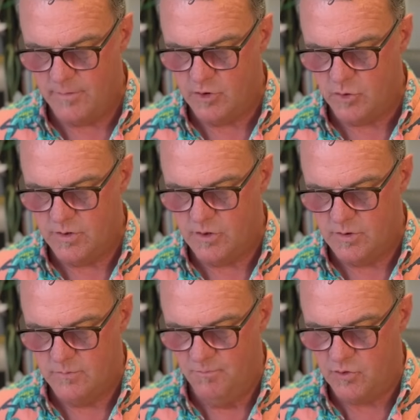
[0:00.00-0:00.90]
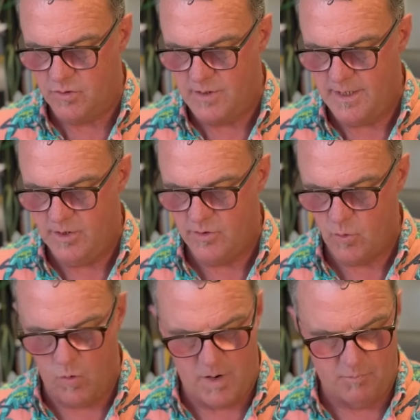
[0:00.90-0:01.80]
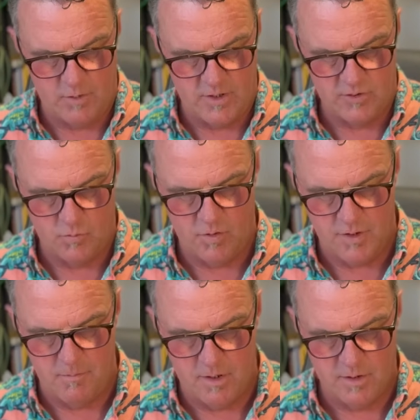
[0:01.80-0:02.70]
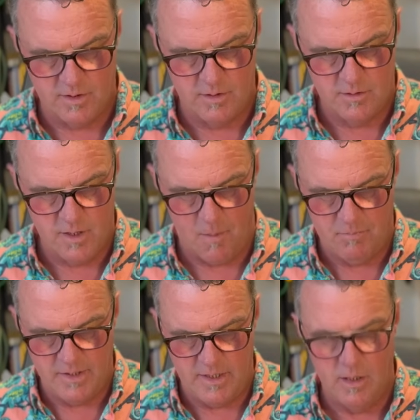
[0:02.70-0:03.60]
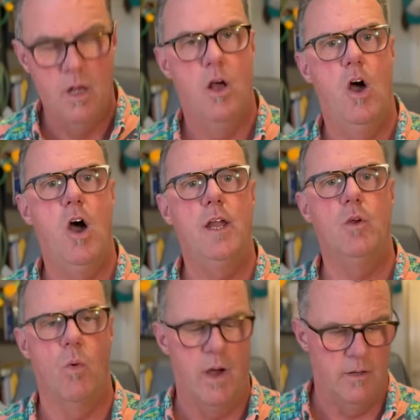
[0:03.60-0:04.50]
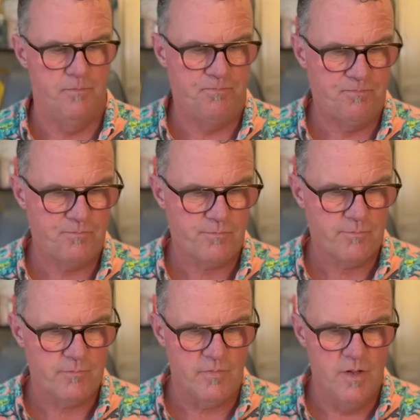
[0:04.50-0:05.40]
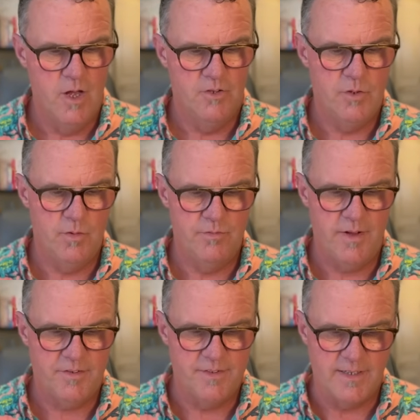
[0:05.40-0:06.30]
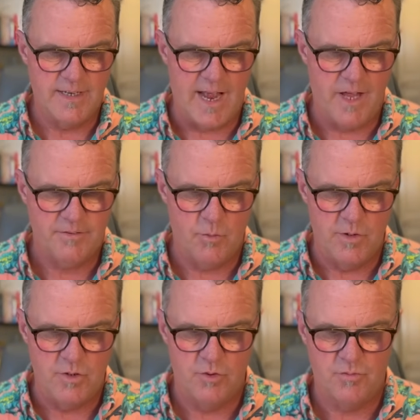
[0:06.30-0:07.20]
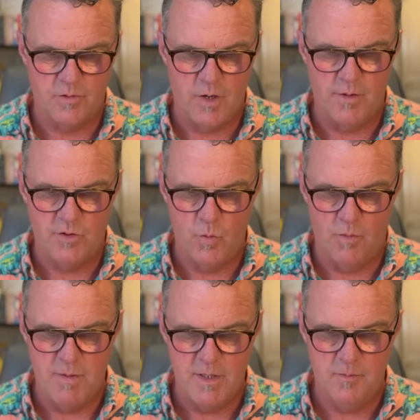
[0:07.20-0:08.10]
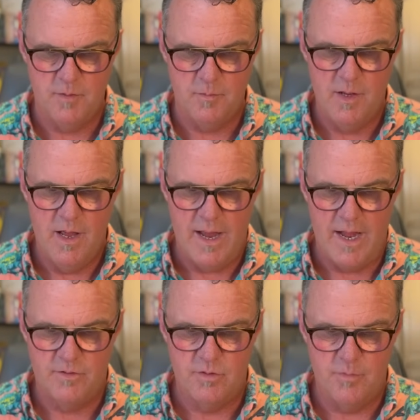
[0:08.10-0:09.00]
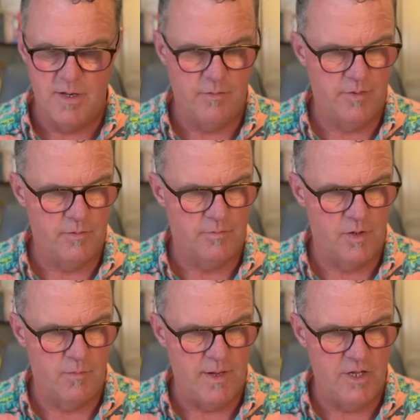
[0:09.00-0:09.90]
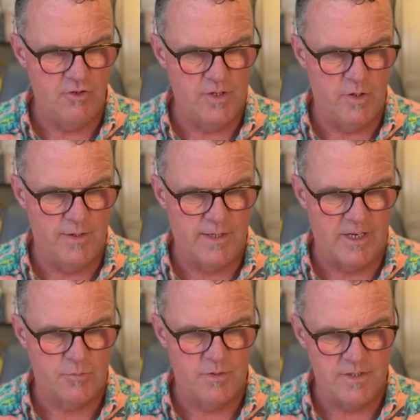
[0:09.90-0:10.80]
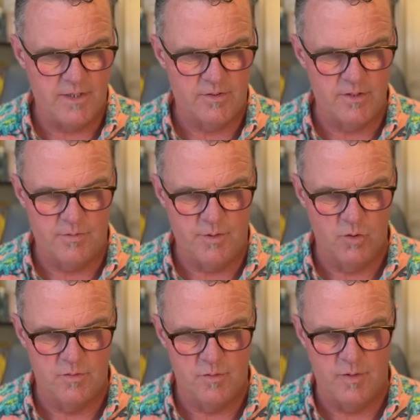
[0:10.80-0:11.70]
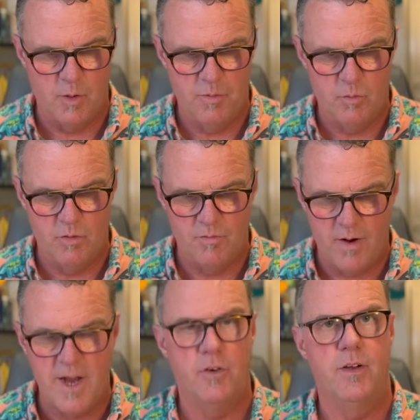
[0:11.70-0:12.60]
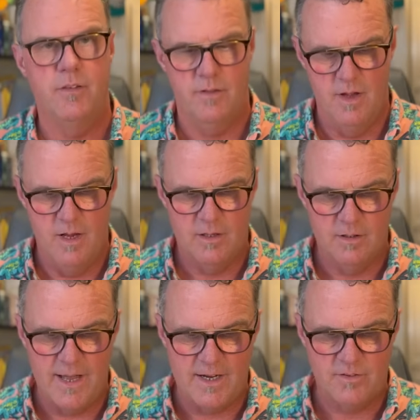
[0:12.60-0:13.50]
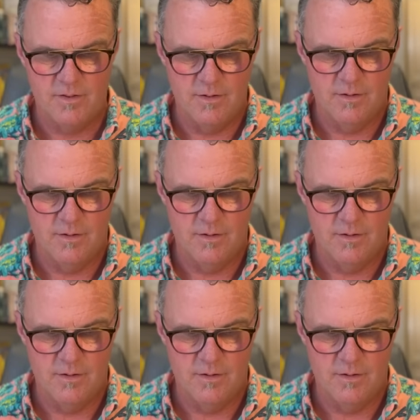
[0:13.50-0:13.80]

of strategic cooperation with American company Honeywell to invest in gas and reduce flaring to a minimum and to benefit from engineering expertise in the field of developing refineries, glax,